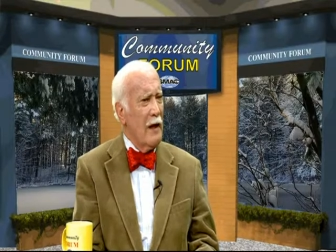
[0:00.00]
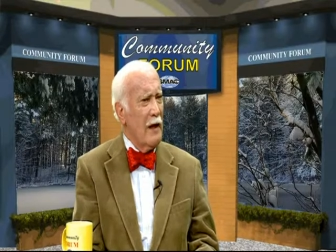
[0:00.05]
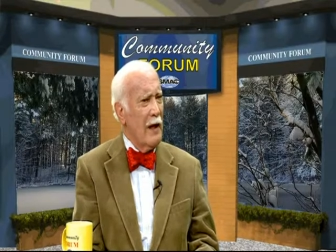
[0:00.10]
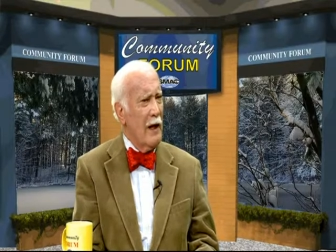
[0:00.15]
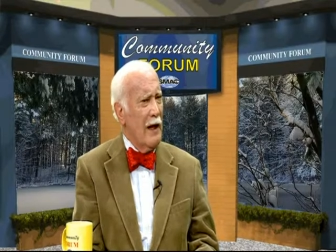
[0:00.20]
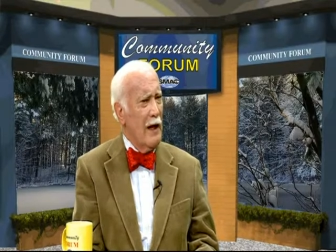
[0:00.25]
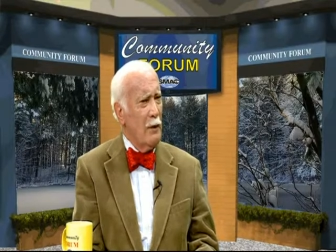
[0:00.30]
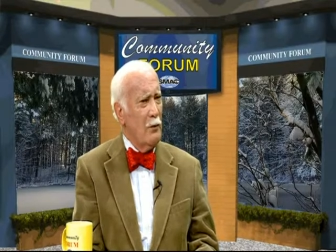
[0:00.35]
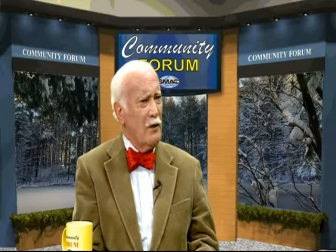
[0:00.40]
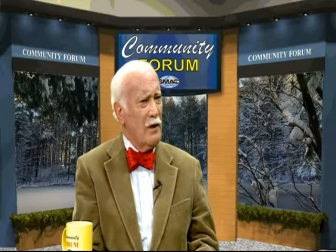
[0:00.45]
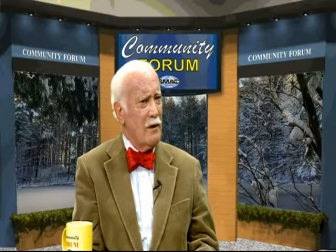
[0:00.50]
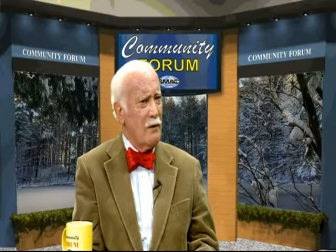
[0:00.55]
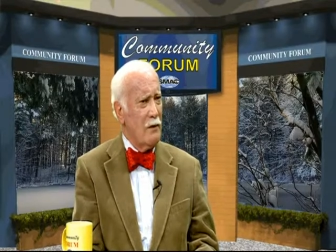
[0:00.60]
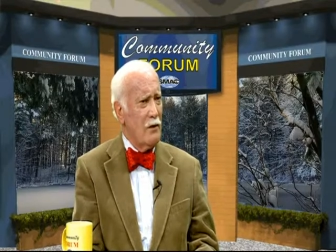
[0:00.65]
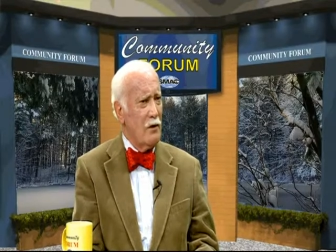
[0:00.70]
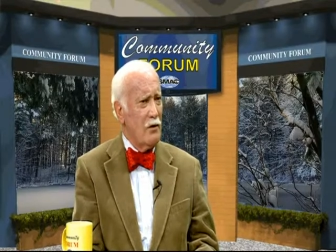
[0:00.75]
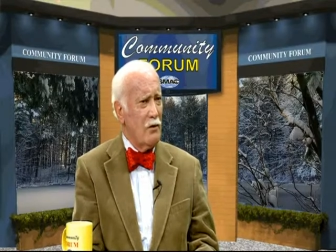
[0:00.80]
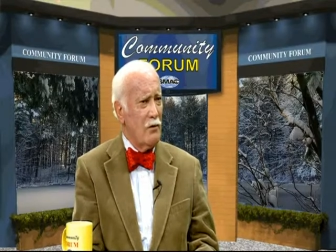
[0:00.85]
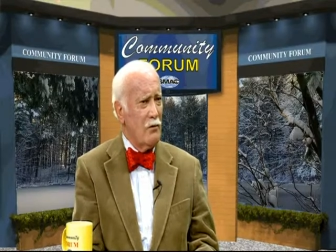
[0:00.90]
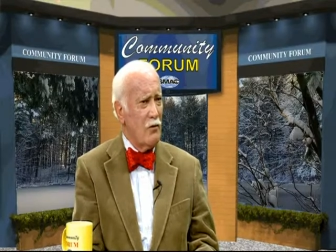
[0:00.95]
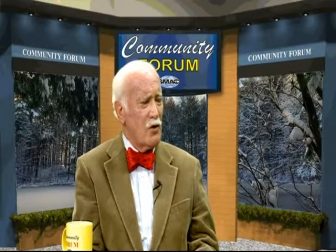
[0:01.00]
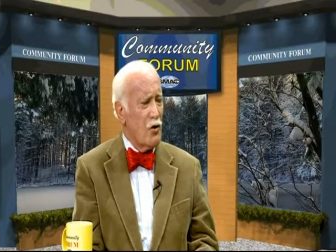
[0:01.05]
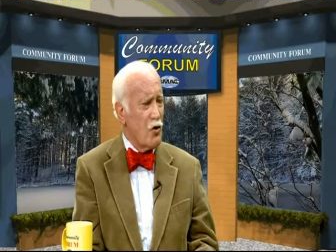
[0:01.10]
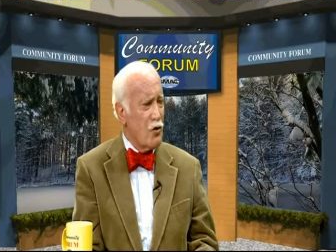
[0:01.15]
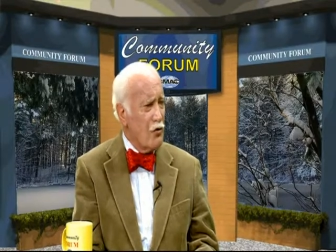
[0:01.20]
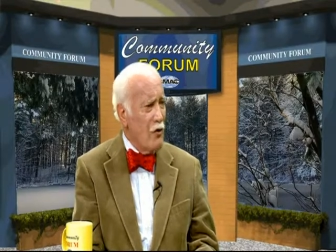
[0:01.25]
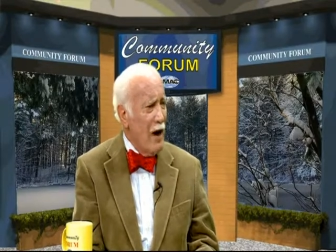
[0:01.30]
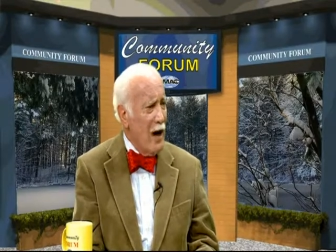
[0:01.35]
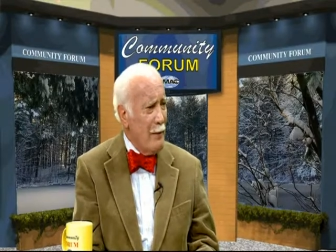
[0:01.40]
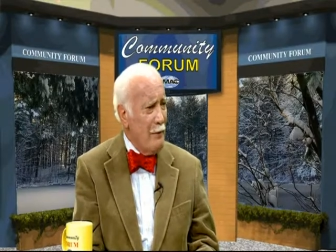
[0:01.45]
I would
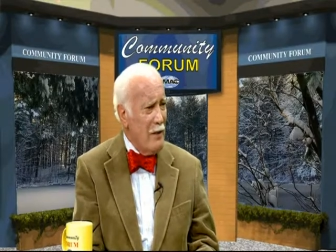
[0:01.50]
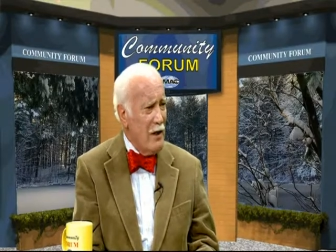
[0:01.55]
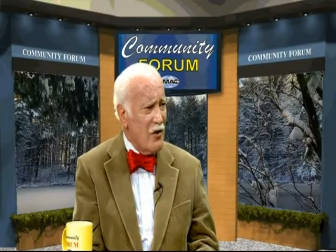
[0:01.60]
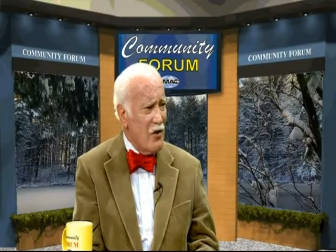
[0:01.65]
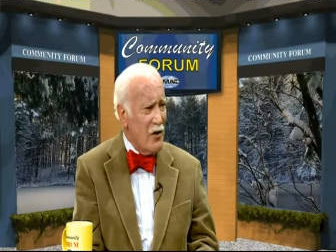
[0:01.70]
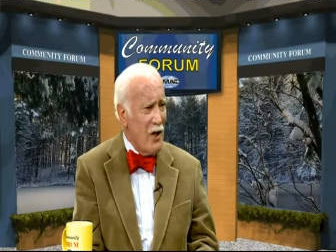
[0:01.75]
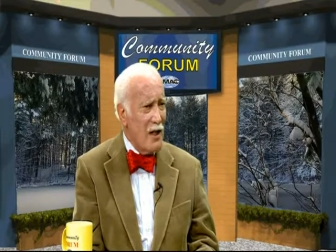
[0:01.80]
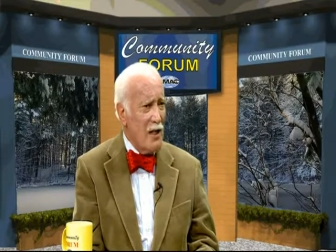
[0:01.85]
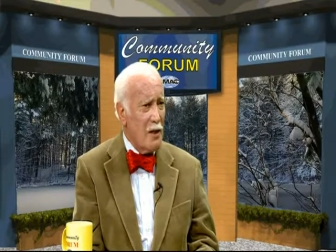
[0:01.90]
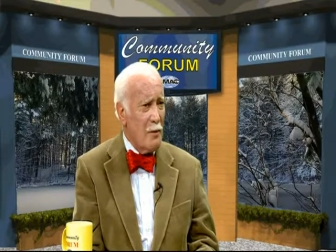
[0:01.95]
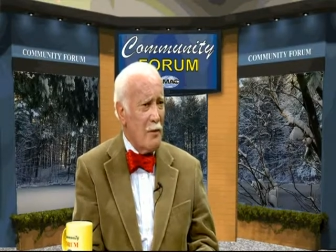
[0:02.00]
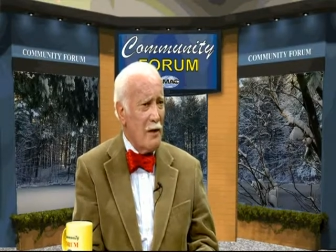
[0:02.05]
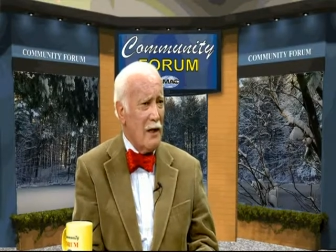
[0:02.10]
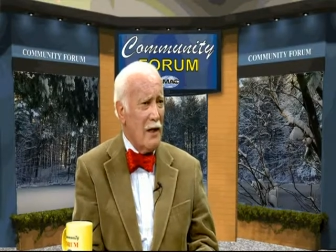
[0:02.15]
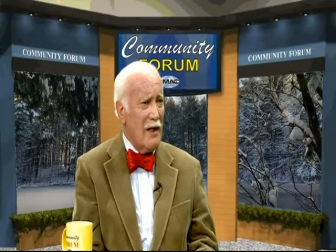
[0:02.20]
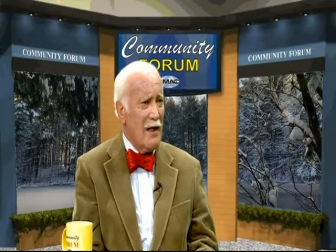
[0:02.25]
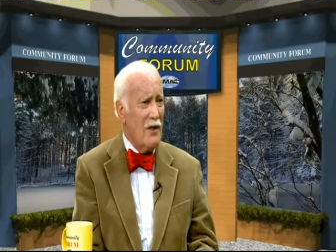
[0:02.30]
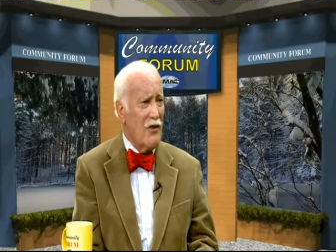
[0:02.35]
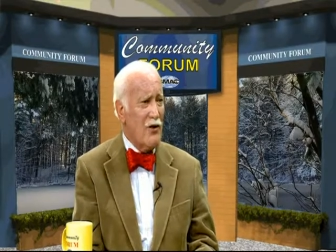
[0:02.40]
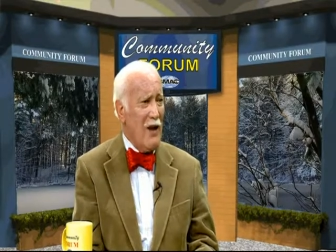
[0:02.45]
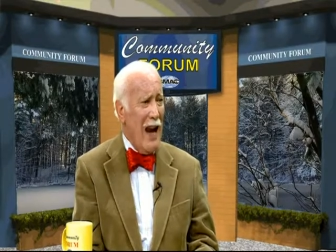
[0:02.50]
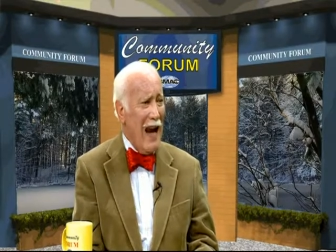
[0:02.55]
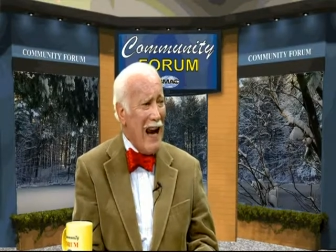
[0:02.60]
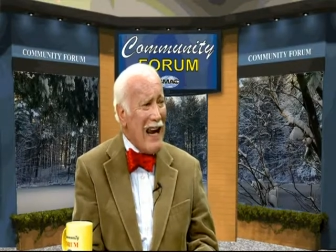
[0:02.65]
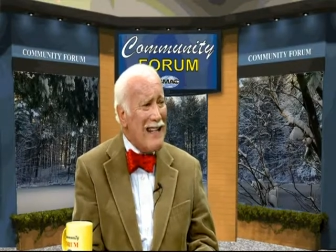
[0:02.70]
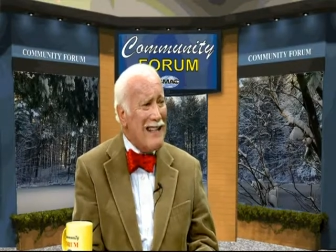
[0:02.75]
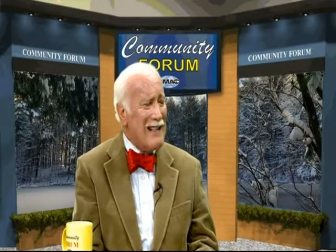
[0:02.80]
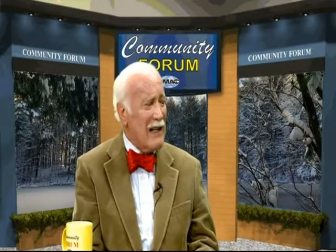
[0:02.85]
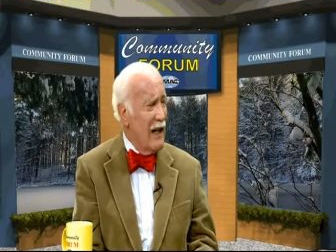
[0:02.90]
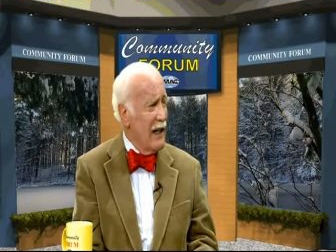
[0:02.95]
describe their sentiment as
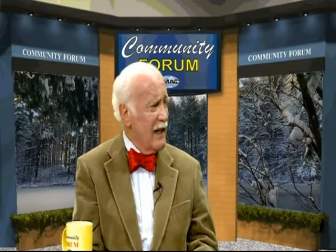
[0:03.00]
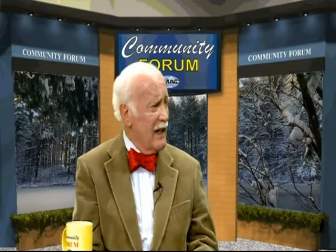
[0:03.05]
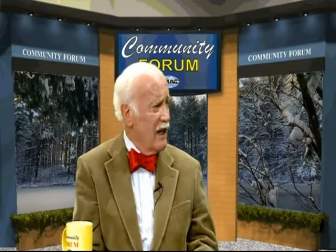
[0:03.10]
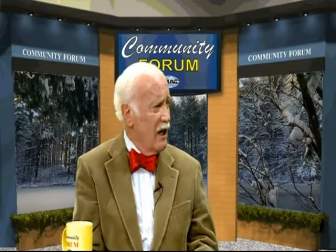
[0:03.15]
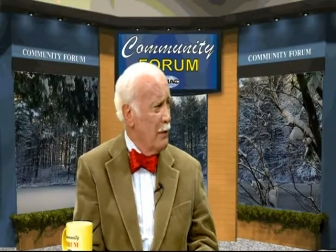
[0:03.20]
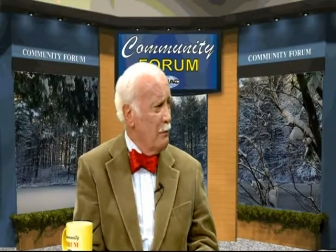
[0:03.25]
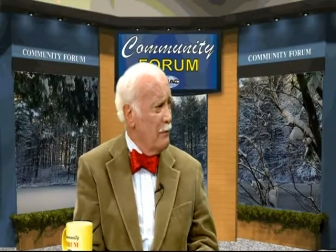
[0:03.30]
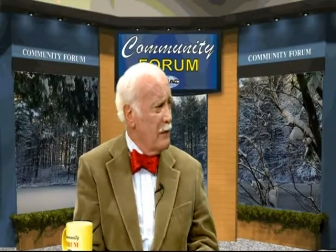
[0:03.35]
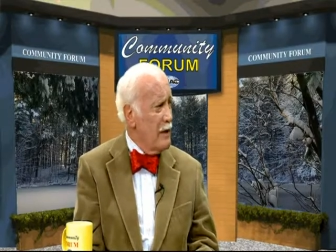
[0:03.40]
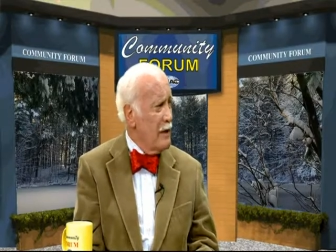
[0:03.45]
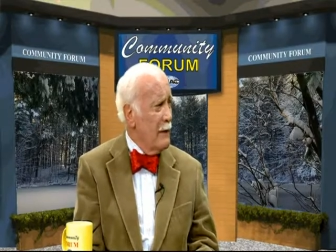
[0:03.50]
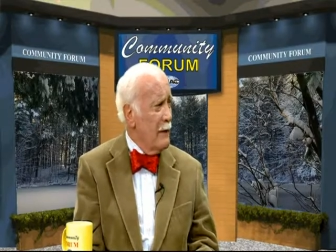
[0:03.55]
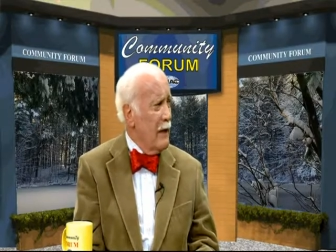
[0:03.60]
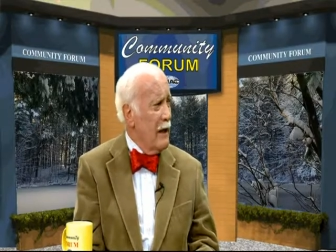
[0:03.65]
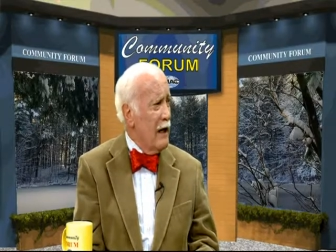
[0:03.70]
anti-government.